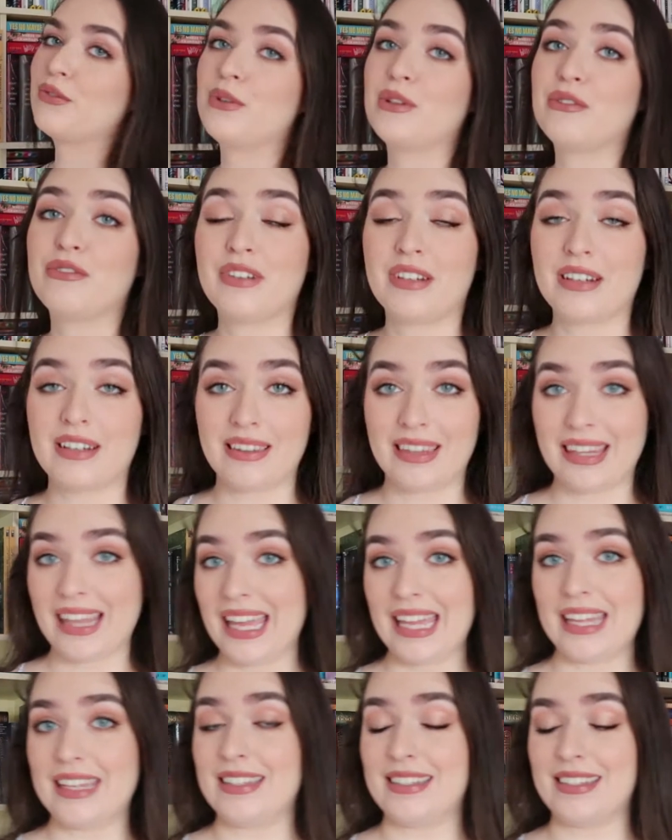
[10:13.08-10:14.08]
we even
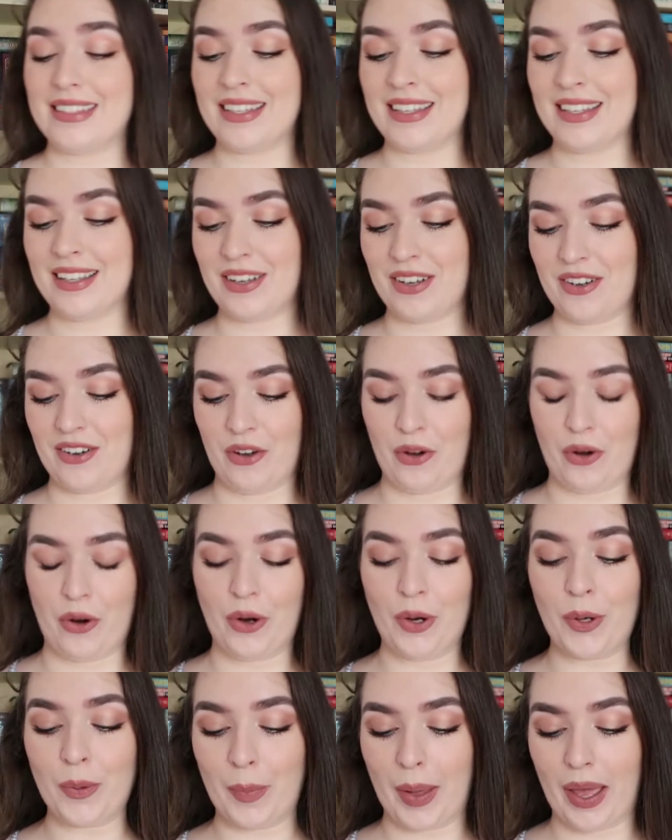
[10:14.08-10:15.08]
land on a
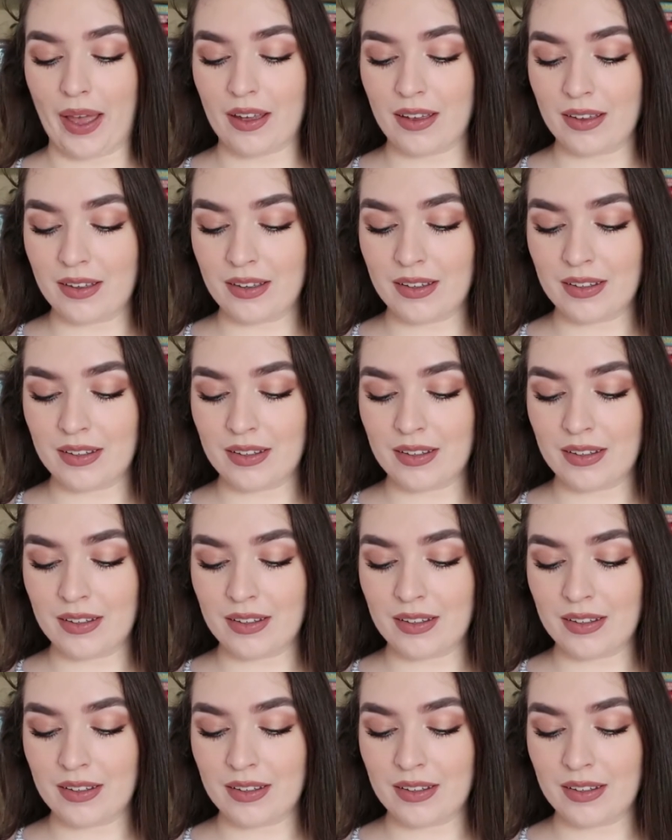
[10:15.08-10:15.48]
hardback.